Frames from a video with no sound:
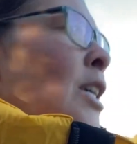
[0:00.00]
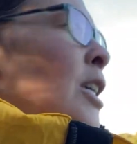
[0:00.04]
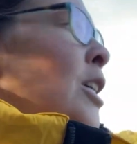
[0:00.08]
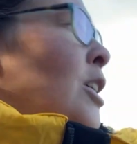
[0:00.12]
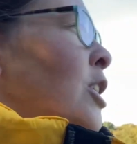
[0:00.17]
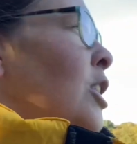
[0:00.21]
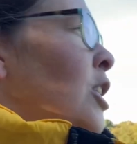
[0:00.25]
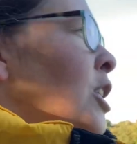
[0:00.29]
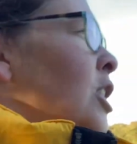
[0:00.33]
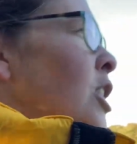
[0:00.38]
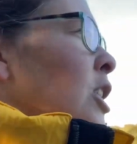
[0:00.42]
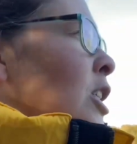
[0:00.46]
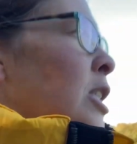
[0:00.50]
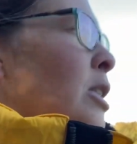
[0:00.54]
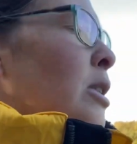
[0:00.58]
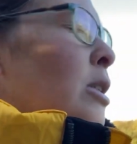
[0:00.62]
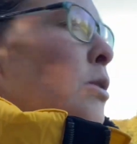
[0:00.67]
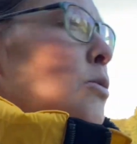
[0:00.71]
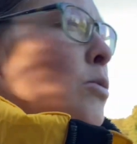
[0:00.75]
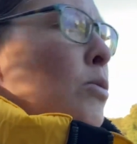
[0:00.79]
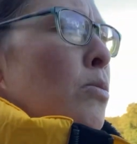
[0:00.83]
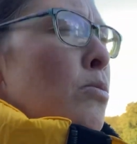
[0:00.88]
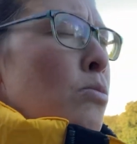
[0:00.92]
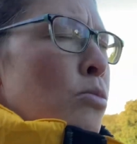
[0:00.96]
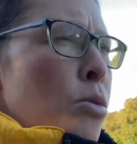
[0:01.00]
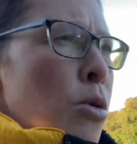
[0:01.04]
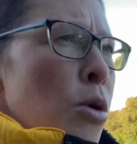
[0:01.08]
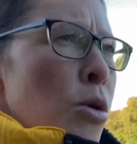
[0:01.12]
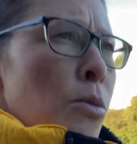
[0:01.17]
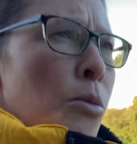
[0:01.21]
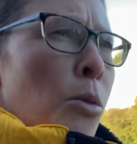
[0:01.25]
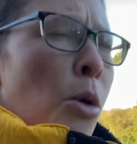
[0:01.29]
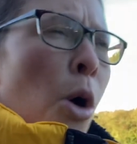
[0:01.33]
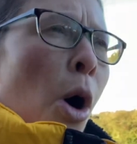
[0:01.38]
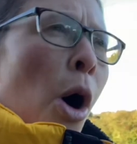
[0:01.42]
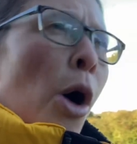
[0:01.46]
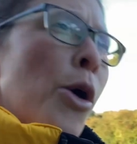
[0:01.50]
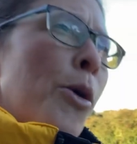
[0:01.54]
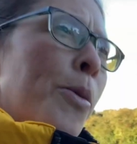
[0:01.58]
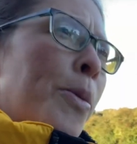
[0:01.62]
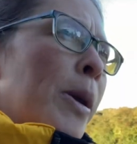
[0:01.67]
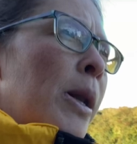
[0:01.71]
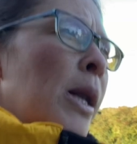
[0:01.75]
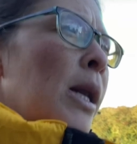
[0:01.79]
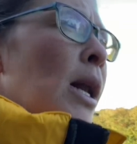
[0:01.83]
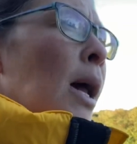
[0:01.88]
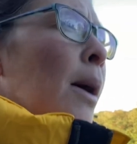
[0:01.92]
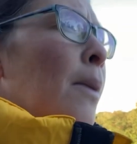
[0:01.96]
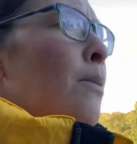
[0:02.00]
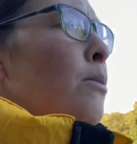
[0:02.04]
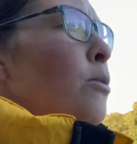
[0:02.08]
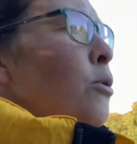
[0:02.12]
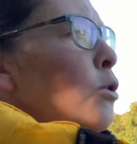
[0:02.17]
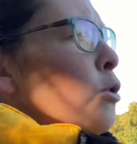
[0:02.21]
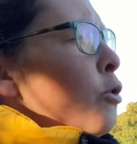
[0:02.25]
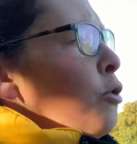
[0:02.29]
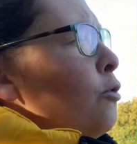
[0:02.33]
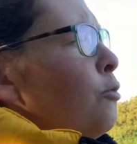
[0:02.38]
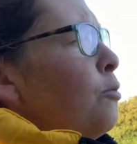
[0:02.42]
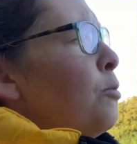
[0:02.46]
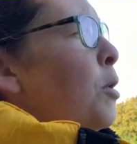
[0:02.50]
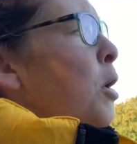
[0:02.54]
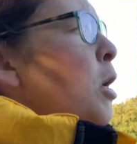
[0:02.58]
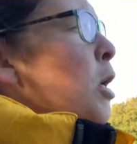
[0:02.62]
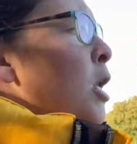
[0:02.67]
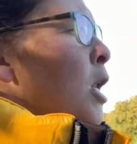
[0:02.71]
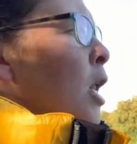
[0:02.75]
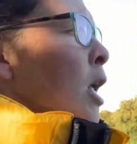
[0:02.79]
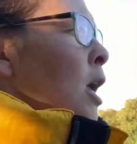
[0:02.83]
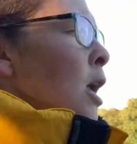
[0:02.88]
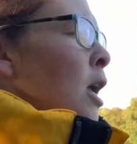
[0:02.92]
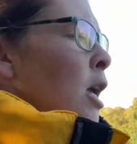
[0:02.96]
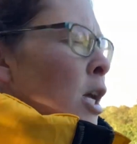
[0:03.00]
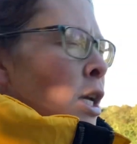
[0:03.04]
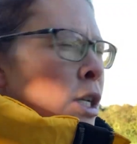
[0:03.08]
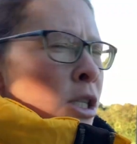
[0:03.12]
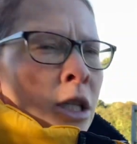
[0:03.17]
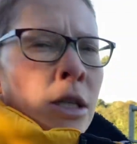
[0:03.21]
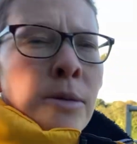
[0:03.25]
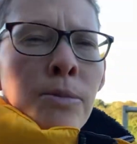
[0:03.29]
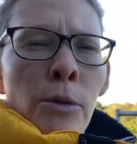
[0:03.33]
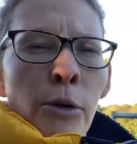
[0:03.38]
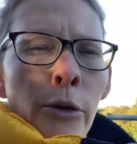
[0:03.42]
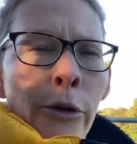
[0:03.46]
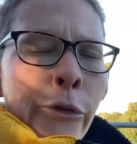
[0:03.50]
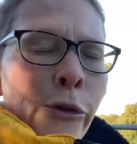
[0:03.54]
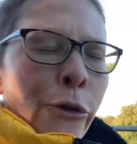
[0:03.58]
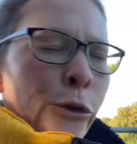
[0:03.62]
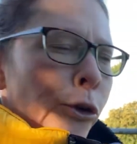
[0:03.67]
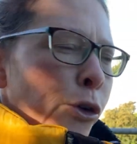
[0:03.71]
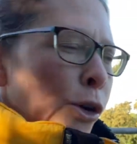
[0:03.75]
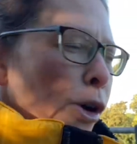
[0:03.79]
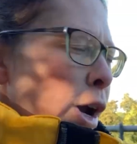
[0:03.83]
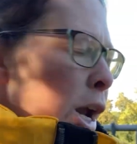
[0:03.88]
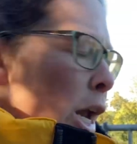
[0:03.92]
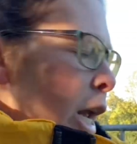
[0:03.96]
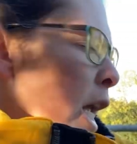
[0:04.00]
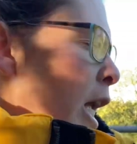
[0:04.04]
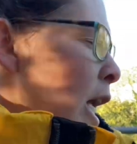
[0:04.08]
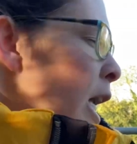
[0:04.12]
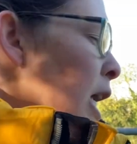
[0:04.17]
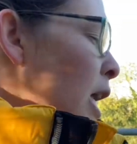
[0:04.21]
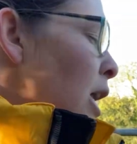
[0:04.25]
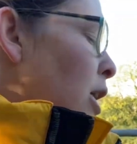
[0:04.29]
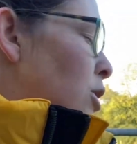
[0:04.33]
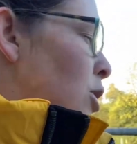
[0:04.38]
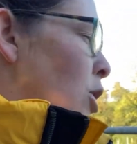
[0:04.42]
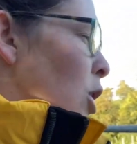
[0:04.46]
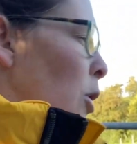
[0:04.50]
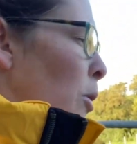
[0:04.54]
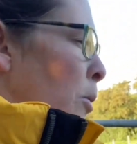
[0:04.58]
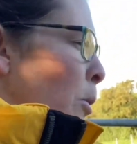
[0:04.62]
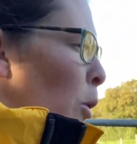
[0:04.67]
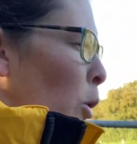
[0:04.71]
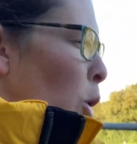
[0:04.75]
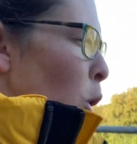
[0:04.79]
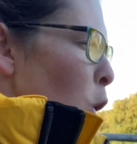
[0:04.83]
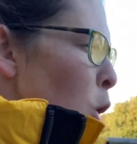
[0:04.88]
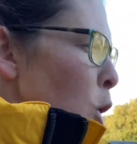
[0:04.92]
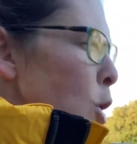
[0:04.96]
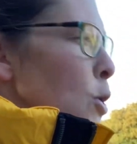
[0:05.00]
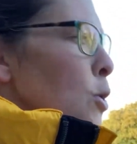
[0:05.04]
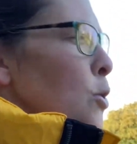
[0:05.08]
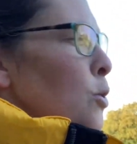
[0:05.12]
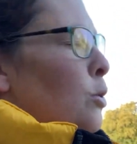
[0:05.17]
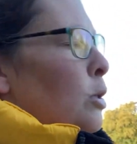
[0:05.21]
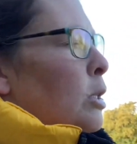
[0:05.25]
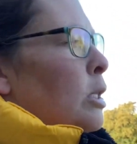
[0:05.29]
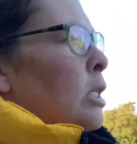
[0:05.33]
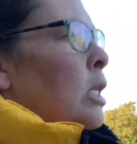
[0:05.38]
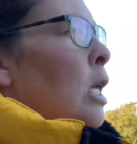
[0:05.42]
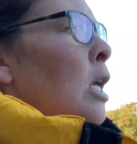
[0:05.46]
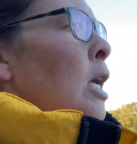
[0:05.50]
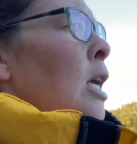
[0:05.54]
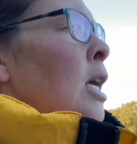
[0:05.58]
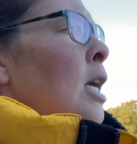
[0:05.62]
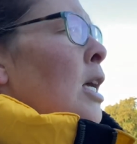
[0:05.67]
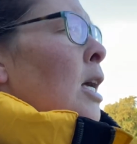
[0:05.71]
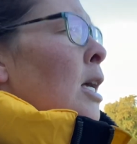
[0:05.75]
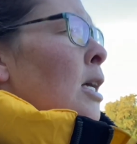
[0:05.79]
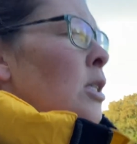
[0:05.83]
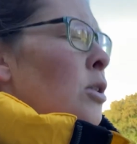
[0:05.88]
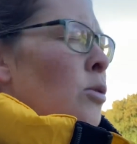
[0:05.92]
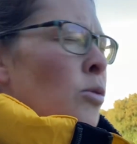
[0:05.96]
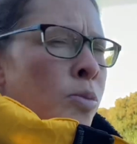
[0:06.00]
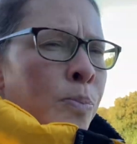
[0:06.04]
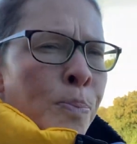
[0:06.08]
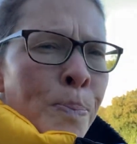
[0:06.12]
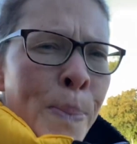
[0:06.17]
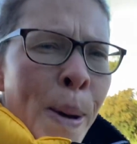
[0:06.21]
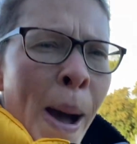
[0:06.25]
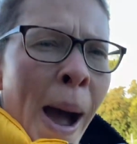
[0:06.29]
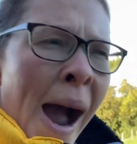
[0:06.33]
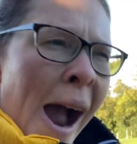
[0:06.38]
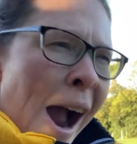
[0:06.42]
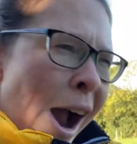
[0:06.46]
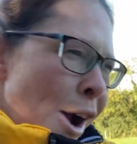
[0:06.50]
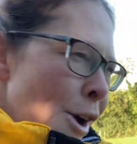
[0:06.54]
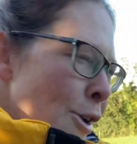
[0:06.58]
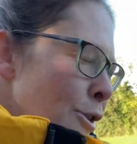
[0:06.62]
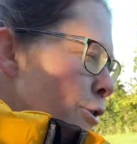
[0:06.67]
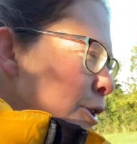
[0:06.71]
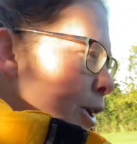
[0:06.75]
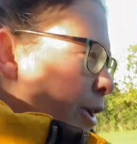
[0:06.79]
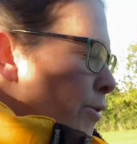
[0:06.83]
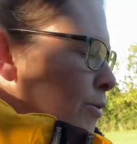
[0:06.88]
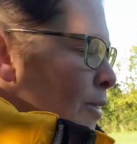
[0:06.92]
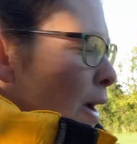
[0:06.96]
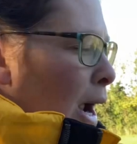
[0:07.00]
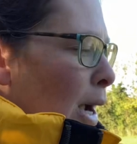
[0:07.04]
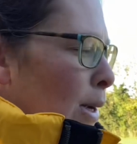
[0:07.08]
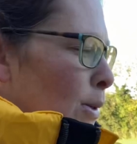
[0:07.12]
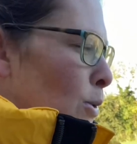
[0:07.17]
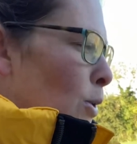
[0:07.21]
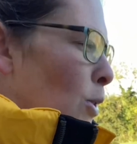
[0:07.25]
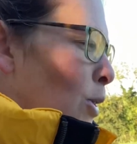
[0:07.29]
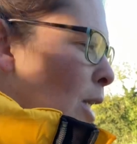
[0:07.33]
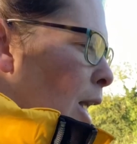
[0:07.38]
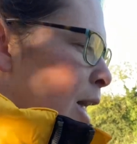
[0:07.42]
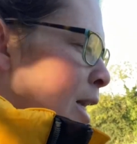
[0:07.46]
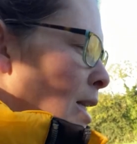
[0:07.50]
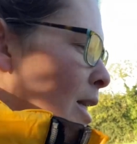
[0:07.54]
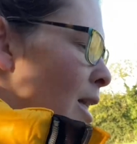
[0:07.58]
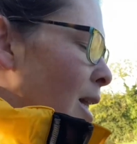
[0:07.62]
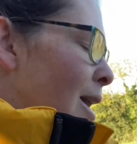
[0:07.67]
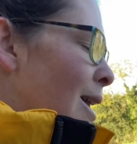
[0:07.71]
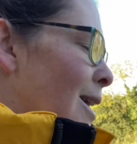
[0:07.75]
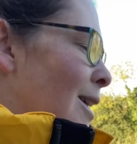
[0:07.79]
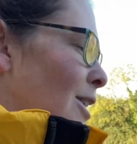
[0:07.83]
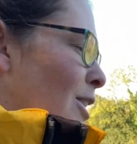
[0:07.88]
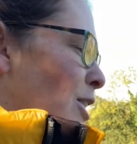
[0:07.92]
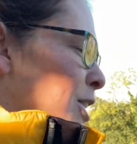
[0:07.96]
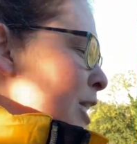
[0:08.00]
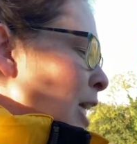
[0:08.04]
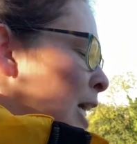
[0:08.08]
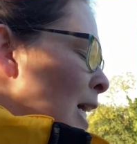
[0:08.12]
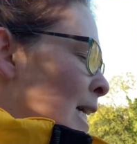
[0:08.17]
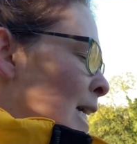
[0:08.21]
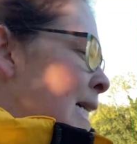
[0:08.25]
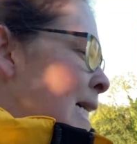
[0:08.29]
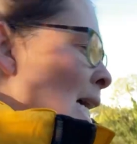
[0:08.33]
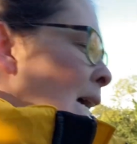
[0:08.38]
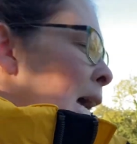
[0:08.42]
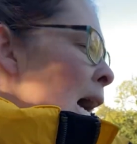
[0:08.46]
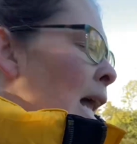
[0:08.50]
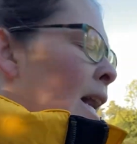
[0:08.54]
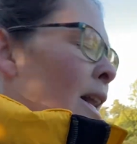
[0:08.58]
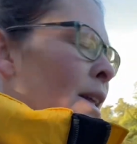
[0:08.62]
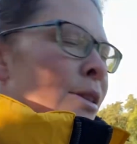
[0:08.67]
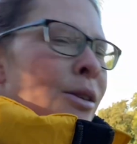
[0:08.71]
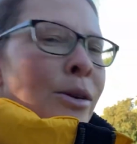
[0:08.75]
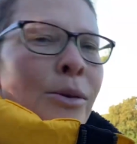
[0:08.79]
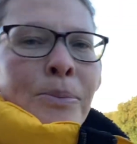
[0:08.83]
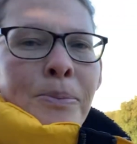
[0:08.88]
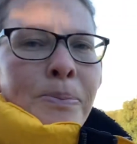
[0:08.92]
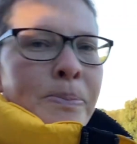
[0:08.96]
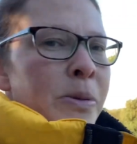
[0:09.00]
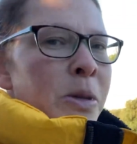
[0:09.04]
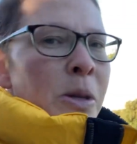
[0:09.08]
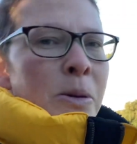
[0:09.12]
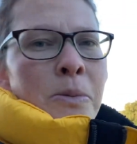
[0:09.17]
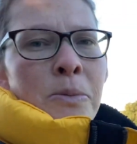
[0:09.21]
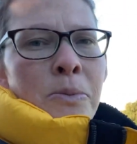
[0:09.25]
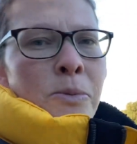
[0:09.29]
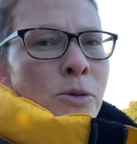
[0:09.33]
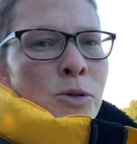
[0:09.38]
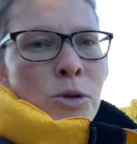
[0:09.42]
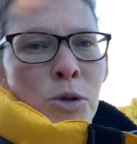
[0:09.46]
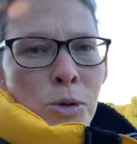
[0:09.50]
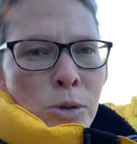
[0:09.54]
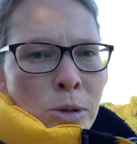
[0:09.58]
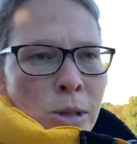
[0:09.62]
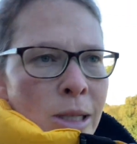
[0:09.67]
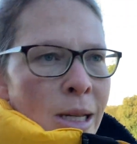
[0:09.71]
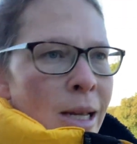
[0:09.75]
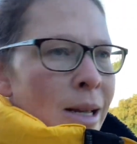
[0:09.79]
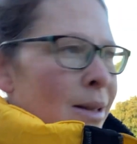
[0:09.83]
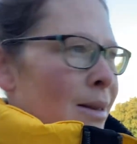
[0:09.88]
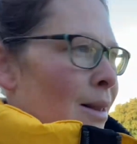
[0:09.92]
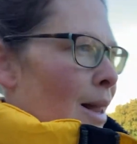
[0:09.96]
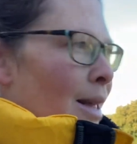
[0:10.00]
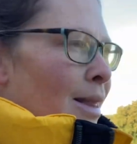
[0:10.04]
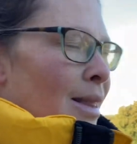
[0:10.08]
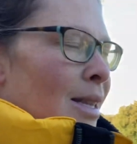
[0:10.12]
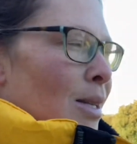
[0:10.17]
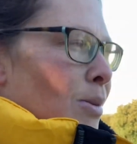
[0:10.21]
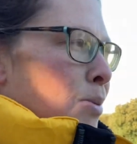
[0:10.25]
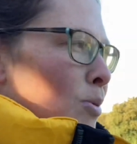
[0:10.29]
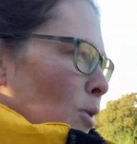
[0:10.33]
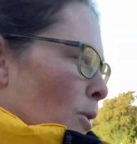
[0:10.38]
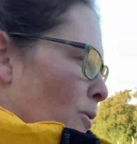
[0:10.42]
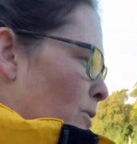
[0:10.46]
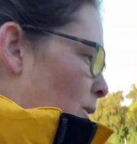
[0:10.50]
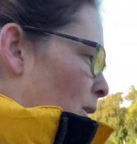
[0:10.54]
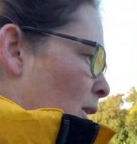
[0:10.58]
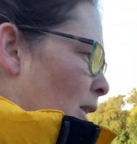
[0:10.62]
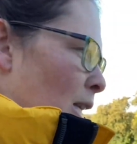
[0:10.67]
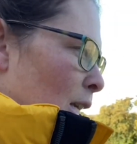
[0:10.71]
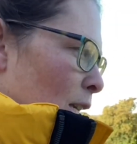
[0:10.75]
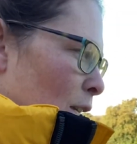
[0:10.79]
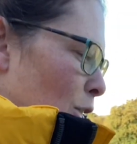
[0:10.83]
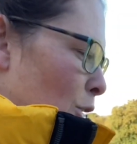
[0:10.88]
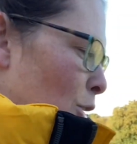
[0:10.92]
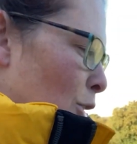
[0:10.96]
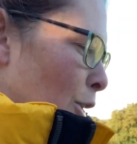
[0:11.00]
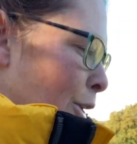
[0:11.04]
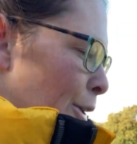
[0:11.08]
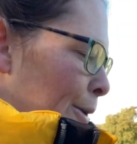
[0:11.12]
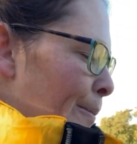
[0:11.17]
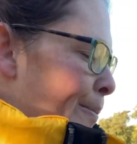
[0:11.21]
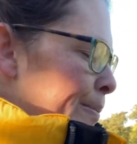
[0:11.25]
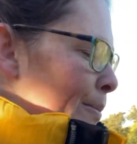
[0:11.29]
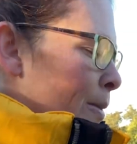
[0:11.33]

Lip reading: She was more open in her movement, just more free. She looked more loose. She was powering around on the end of the lunge. And I thought, so we sorted it. Like, this was obviously the issue.